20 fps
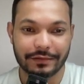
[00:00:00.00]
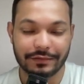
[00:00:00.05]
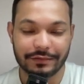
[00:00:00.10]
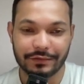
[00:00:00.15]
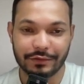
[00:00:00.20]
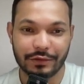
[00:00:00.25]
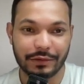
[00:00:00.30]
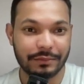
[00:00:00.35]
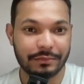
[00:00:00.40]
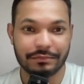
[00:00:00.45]

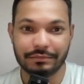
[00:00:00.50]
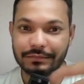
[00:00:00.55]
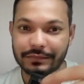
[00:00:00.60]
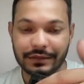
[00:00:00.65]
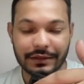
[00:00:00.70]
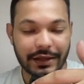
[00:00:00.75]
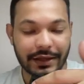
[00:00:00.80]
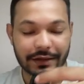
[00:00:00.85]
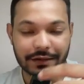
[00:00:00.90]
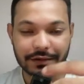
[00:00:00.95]
you'll
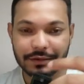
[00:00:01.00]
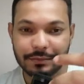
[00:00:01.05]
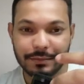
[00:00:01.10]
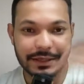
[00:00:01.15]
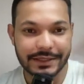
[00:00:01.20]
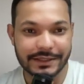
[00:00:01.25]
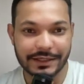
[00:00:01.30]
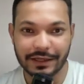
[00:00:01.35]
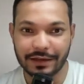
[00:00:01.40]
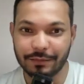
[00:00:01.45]
like
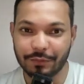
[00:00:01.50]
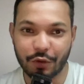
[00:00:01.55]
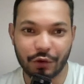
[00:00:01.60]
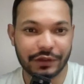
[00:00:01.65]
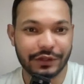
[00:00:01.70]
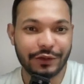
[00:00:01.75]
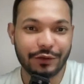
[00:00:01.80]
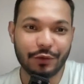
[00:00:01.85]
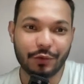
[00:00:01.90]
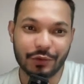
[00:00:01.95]
messing up
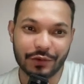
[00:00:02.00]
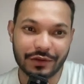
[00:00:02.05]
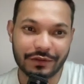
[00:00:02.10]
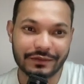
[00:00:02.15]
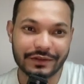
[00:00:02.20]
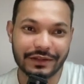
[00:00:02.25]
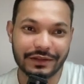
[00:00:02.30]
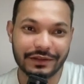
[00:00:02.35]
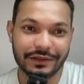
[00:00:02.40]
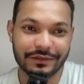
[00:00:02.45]
all the code of
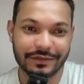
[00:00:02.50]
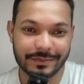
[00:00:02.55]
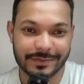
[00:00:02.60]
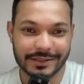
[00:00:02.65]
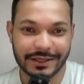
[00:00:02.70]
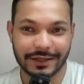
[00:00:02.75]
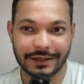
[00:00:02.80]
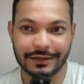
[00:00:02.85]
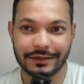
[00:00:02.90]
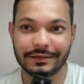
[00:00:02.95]
the
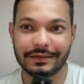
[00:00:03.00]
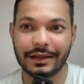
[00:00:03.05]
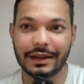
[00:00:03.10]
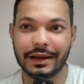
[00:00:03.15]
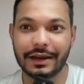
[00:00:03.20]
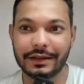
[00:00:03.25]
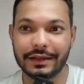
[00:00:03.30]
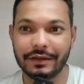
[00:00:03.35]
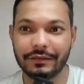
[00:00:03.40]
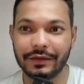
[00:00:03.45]
website.
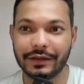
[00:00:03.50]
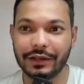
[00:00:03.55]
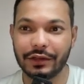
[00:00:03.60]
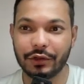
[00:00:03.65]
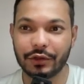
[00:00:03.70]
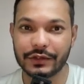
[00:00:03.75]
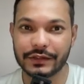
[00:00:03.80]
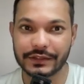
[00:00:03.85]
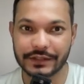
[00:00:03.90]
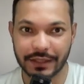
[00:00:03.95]
And then we
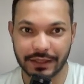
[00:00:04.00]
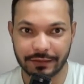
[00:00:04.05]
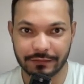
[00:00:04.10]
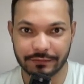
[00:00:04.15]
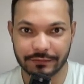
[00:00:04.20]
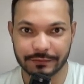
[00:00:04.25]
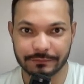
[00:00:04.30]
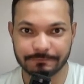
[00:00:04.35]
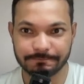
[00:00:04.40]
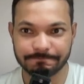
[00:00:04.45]
click on
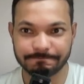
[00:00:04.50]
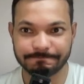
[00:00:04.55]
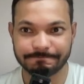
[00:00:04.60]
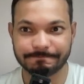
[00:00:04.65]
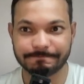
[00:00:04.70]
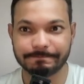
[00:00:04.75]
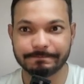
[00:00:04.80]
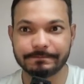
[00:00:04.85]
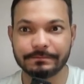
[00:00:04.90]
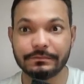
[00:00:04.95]
save.
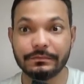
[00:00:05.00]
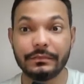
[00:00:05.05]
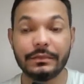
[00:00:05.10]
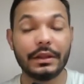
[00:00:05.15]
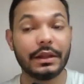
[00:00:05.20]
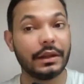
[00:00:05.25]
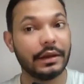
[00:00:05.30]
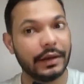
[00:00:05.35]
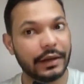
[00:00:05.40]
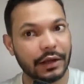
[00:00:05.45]

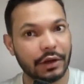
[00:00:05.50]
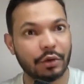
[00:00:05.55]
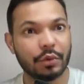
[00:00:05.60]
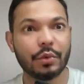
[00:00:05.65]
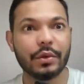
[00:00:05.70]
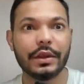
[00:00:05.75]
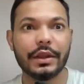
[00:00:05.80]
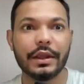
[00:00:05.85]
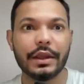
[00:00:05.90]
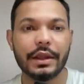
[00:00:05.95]
Now,
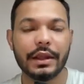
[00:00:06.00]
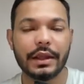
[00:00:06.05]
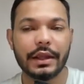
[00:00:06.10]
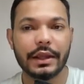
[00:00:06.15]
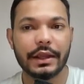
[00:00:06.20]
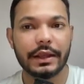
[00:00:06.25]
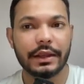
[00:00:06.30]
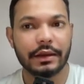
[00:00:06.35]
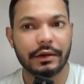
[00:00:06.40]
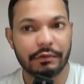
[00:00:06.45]

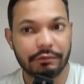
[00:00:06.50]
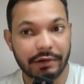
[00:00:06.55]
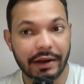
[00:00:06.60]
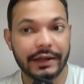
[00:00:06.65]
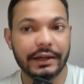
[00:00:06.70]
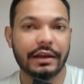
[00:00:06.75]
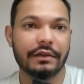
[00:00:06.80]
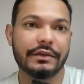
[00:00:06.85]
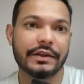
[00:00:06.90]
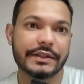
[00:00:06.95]

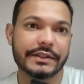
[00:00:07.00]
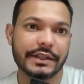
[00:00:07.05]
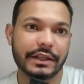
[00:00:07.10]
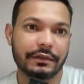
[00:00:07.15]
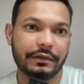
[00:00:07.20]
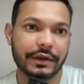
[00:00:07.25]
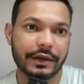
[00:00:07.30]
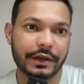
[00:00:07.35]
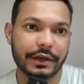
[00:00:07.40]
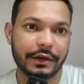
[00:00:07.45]
right after
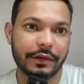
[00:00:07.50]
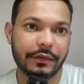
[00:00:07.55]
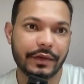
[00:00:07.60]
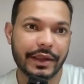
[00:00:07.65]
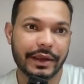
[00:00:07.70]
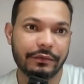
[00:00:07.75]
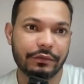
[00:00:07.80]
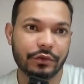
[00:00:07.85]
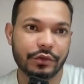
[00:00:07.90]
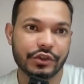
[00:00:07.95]
saving it, we
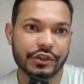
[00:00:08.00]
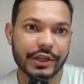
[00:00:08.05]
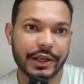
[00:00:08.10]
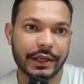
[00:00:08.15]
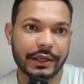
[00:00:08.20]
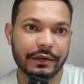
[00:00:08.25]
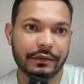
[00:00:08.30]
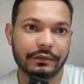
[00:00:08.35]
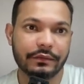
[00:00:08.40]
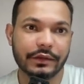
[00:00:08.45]
have to check if